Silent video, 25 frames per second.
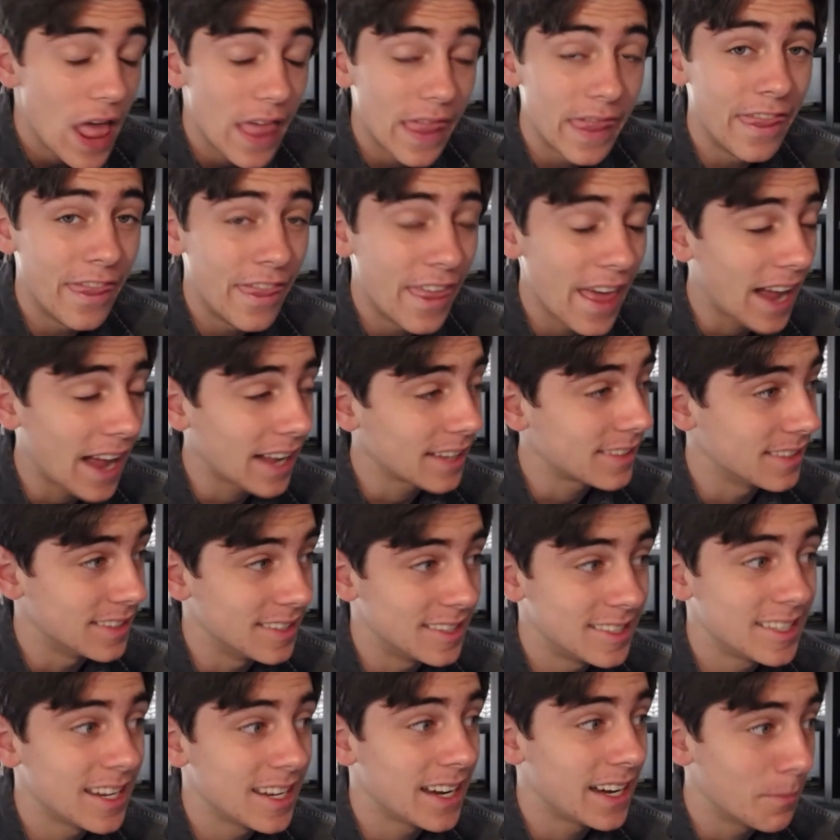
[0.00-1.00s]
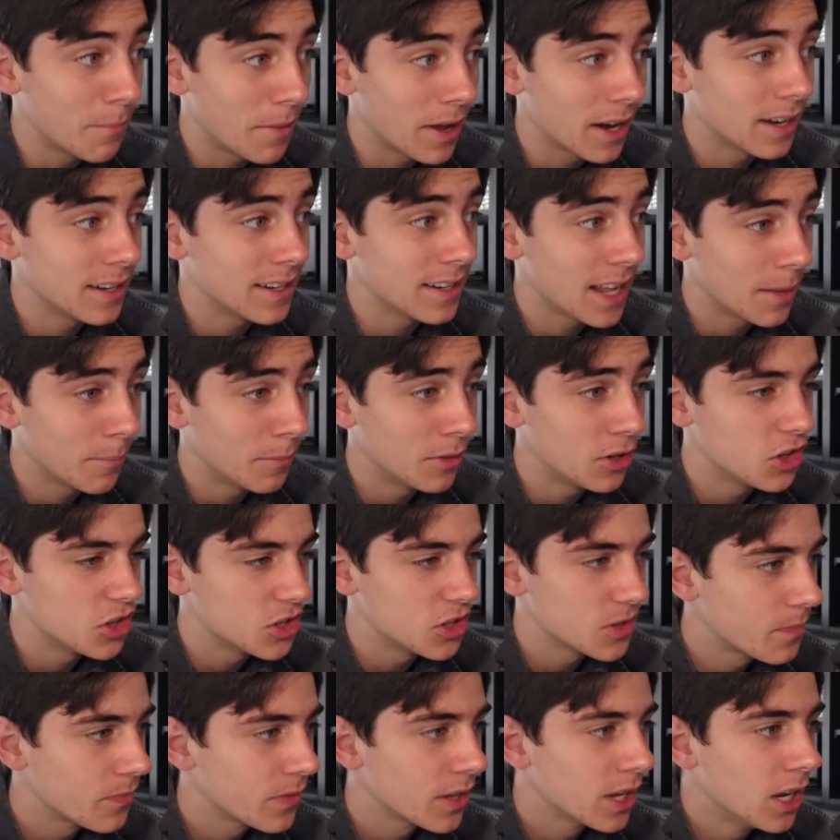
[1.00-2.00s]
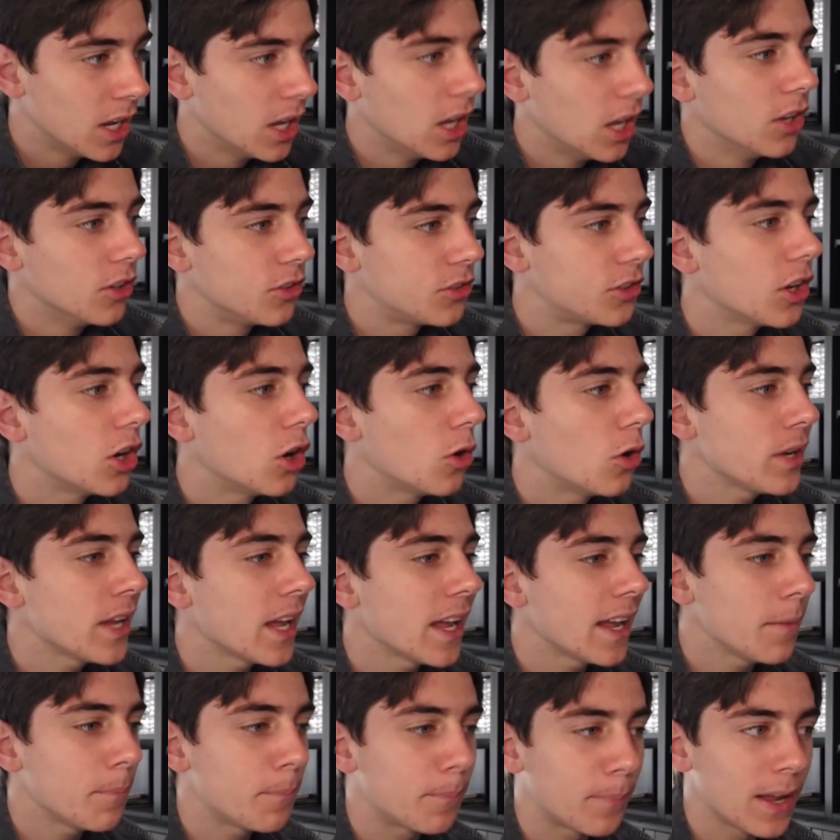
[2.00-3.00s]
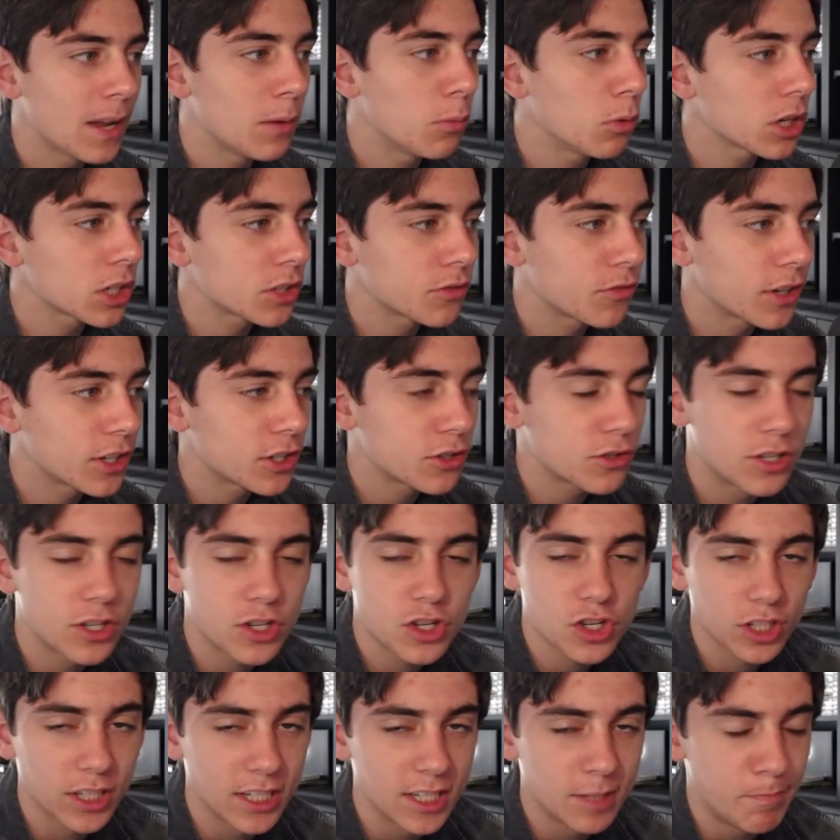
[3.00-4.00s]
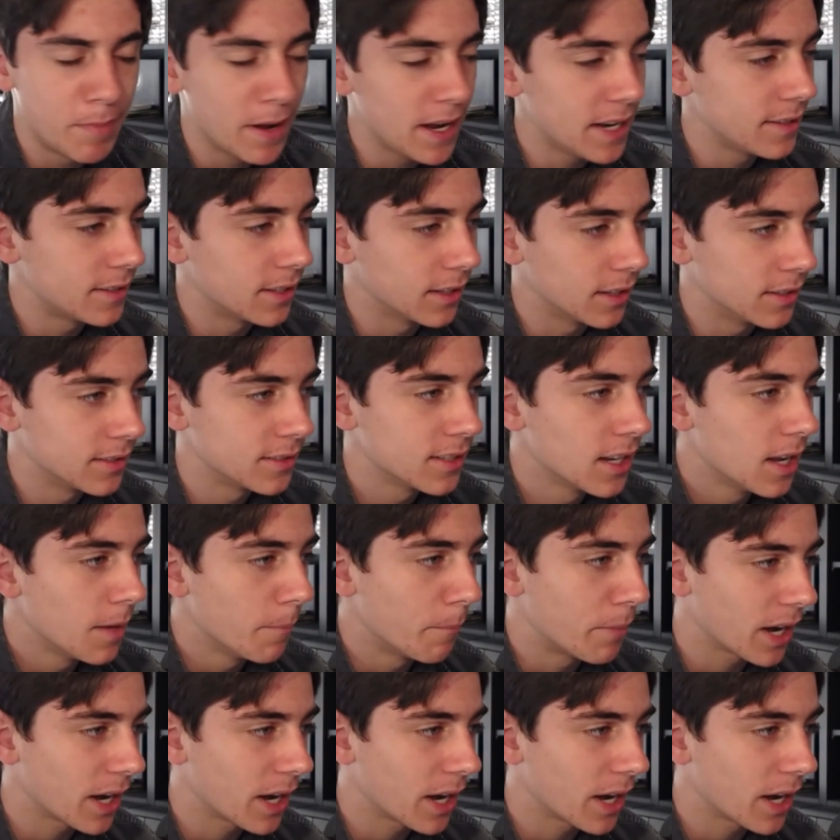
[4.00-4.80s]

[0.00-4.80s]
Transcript: That's insane amount of damage. So, yeah, it works very traditionally as bait does,